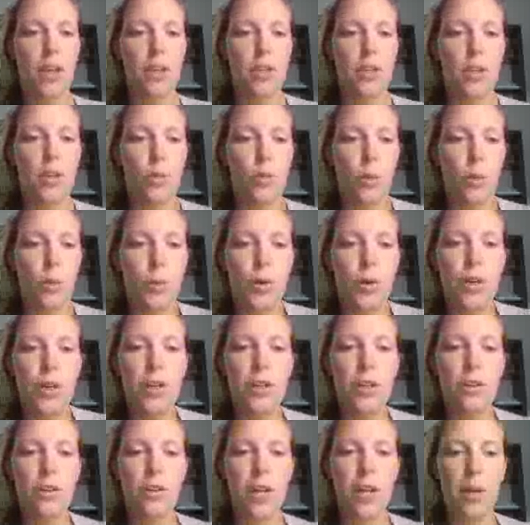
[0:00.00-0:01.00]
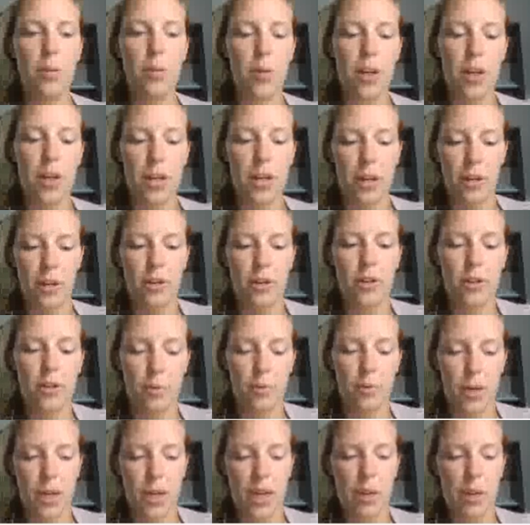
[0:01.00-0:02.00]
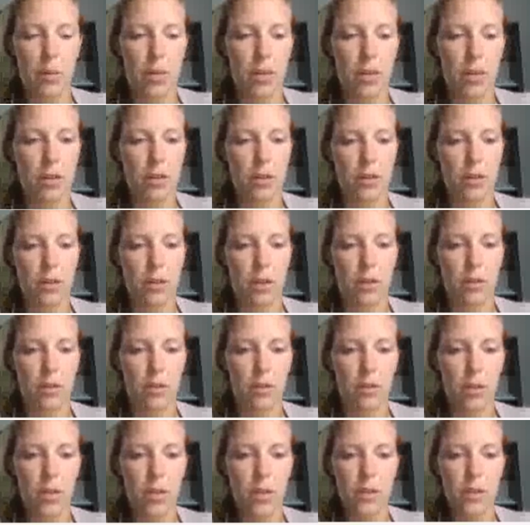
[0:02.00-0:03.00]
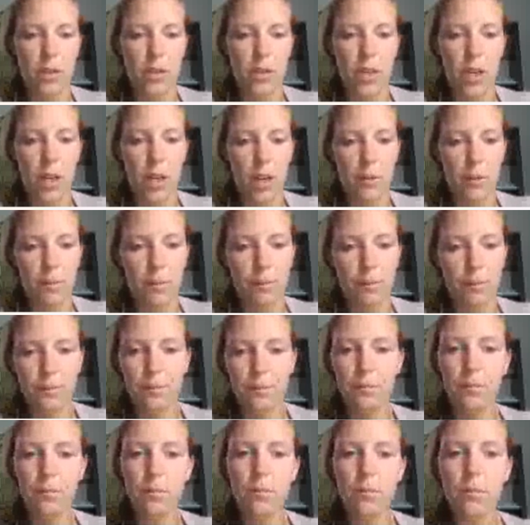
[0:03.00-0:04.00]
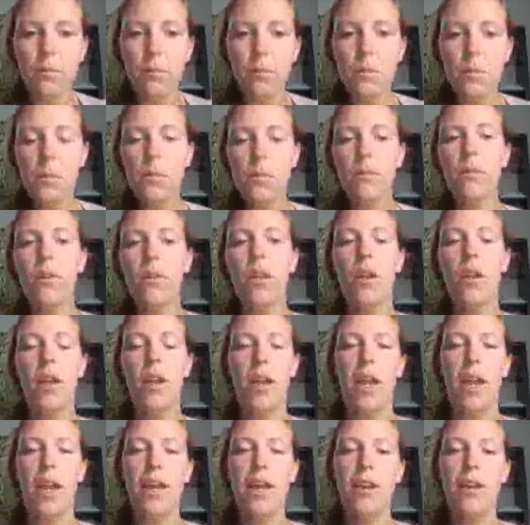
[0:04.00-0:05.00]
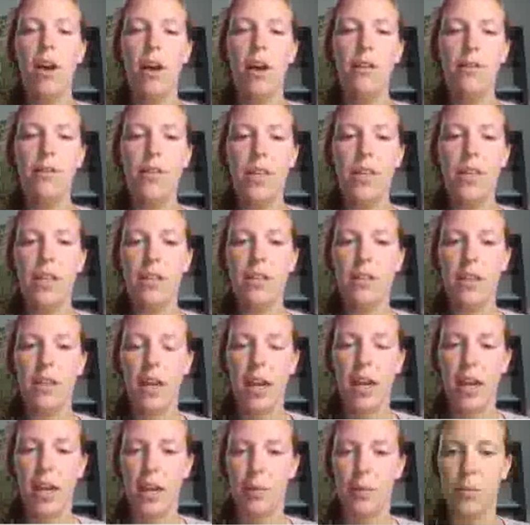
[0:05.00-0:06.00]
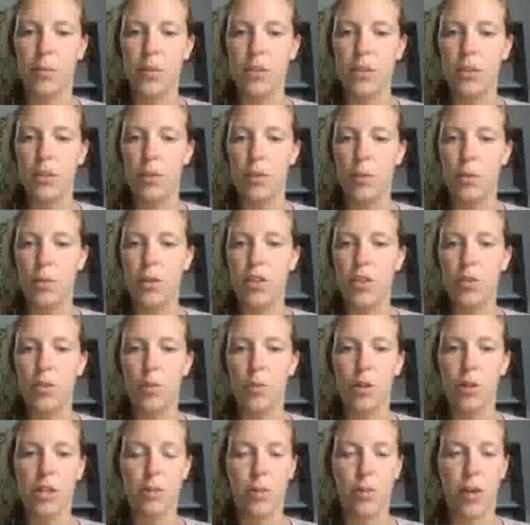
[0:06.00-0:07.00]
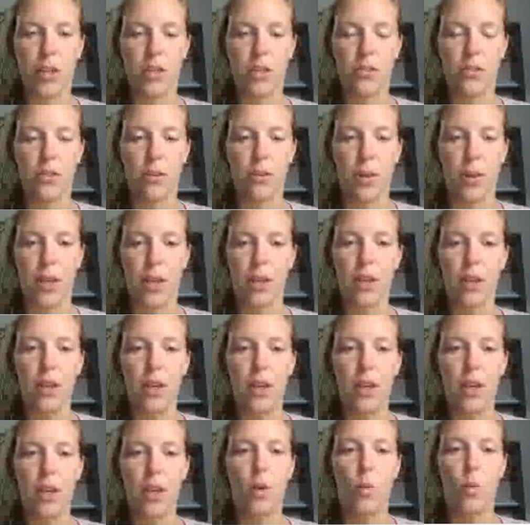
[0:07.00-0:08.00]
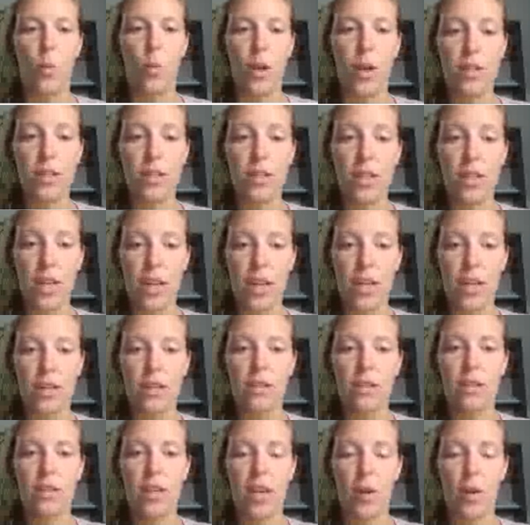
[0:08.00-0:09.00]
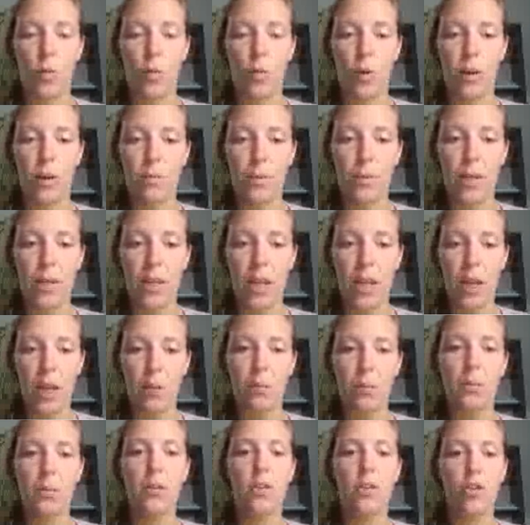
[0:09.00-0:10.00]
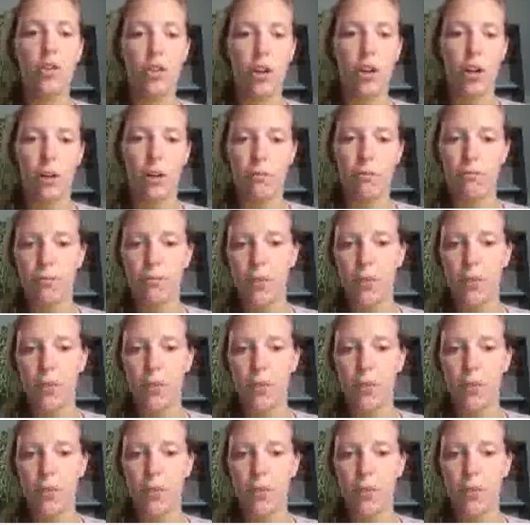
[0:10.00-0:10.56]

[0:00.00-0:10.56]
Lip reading: You will put in your name right here. So my name is Dr. Lindsay. And of these times, which works best for me? Wednesdays at 1 p.m.? Sure.